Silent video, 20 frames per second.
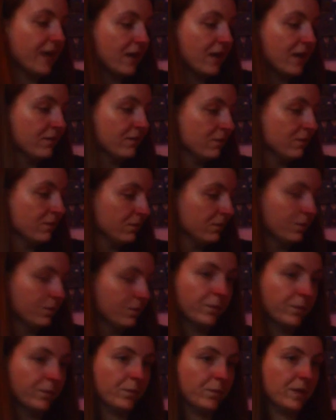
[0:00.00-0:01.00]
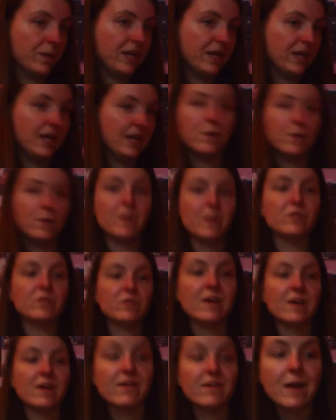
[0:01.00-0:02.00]
Again, we
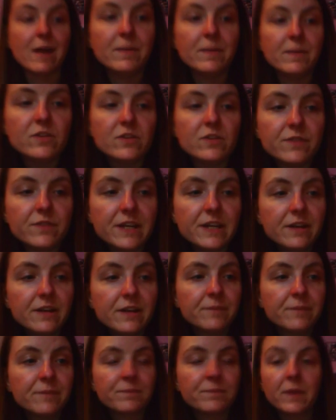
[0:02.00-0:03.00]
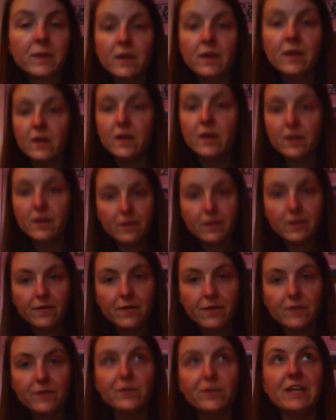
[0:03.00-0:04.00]
don't have a Hamleys over here.
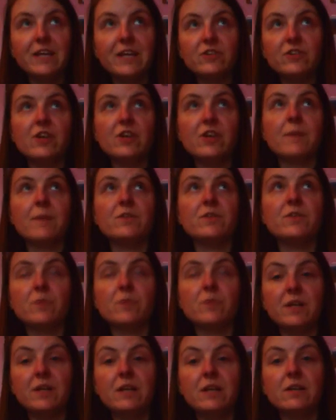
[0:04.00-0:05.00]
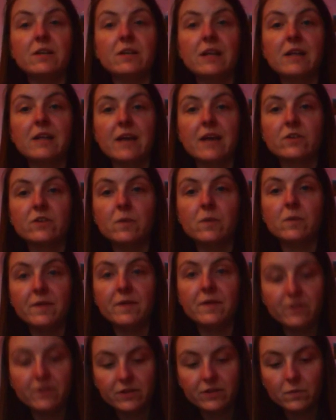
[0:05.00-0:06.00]
There only is two Hamleys. There's one in Glasgow
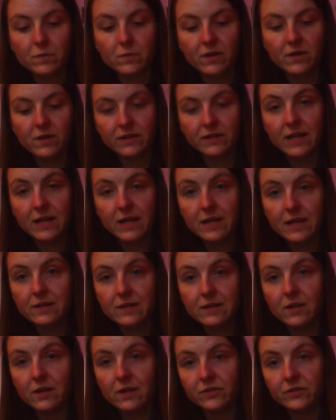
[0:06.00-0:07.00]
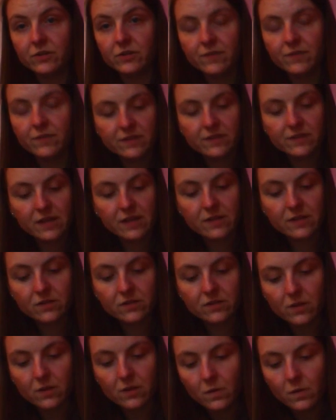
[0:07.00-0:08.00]
and there is one in London obviously.
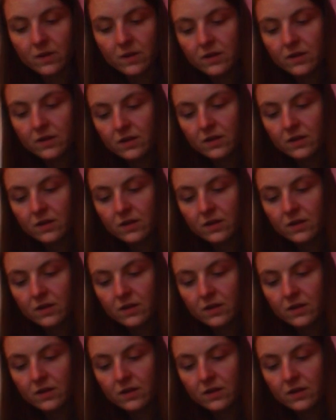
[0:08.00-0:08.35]
So